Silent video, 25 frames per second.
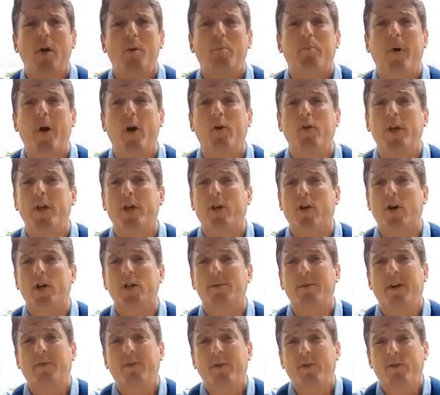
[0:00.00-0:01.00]
My only
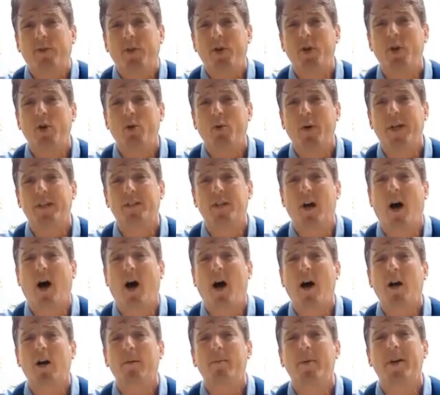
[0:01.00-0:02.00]
encouragement, if you do, is
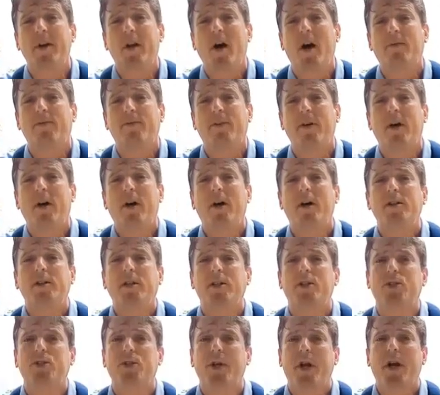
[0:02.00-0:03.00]
honored enough
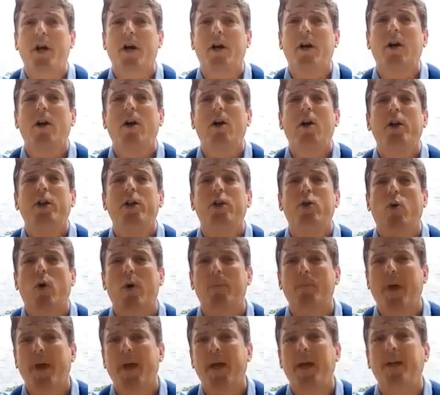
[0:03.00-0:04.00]
to share
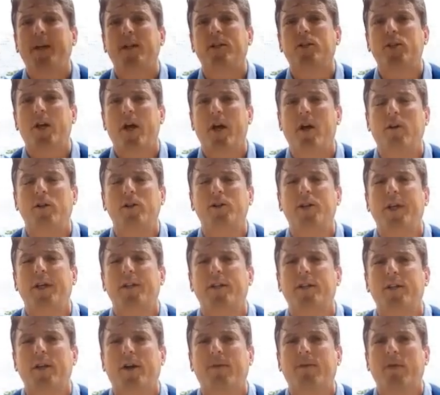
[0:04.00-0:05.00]
your pain and challenging
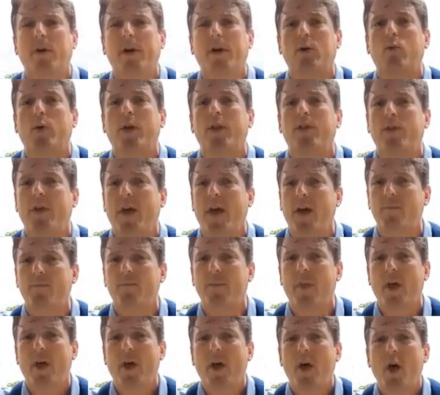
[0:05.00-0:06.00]
and suffering with
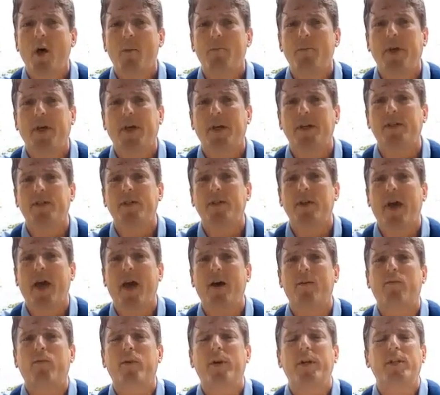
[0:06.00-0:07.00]
them. Because
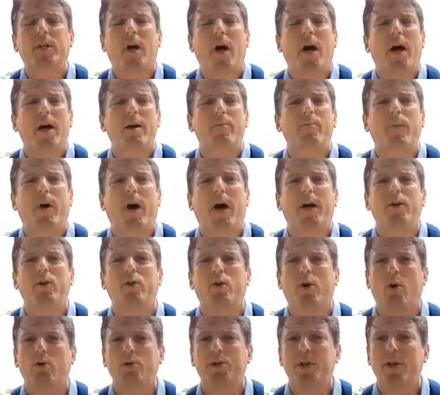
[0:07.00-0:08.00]
every time I
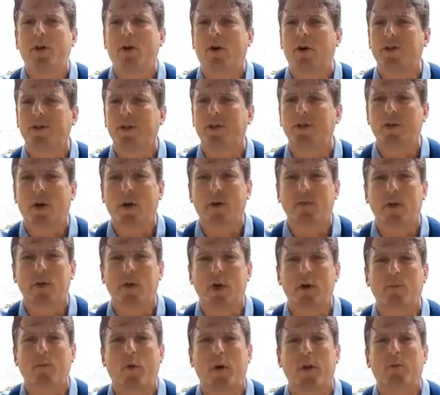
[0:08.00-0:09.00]
do coaching calls at start of a
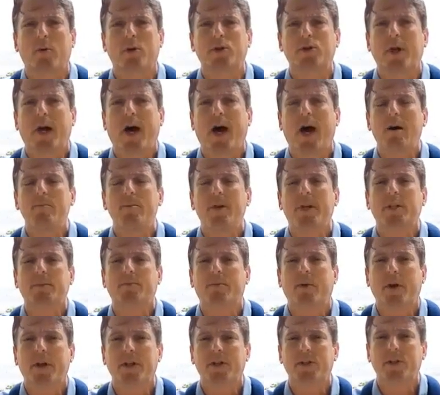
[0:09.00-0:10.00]
group, one of the most common
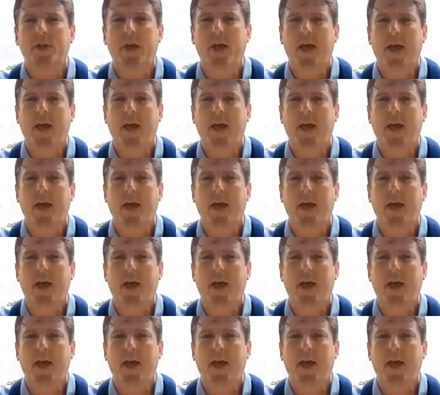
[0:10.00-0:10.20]
experiences I